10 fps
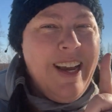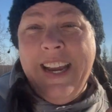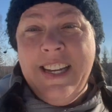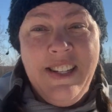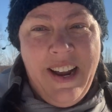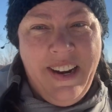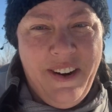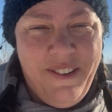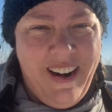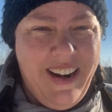he's not
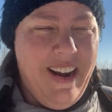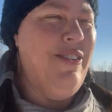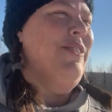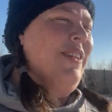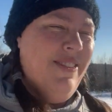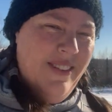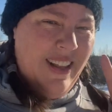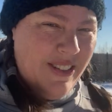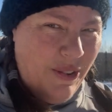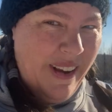here right now, so
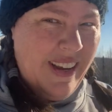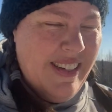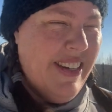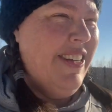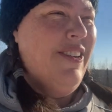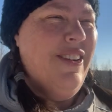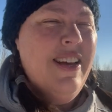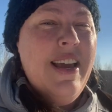that's why I can tell you.